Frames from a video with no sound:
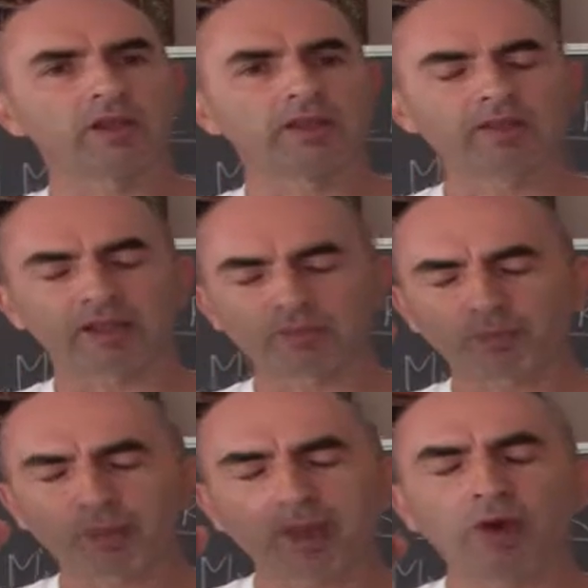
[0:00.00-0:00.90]
That
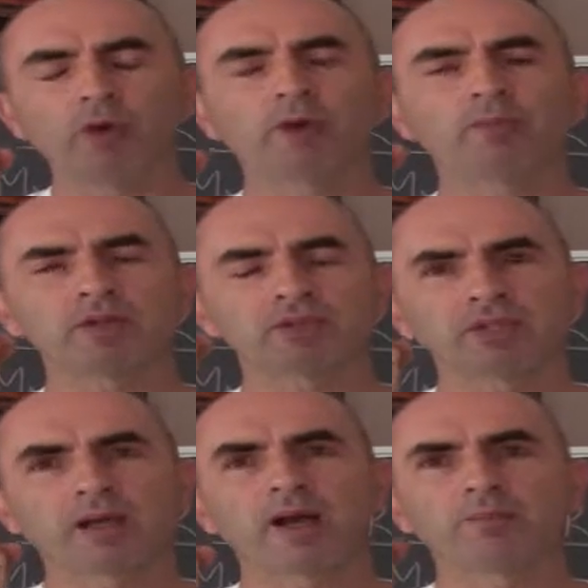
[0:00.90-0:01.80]
power
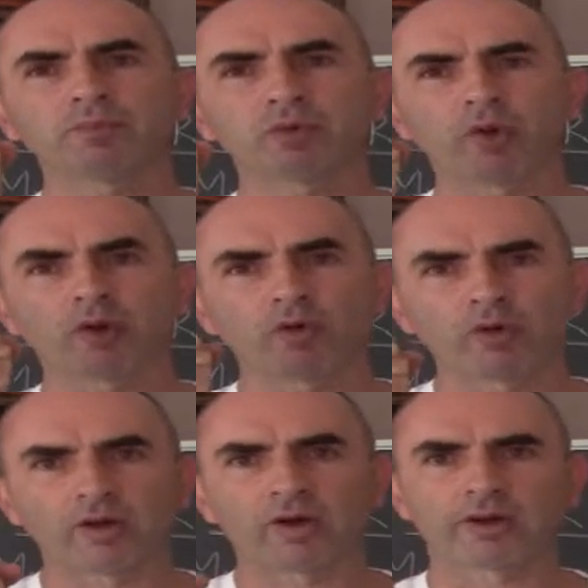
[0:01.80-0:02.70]
must come to our
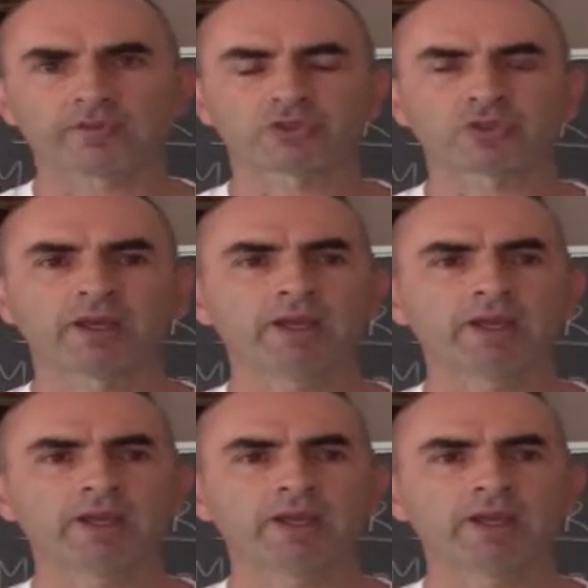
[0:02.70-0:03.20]
lives.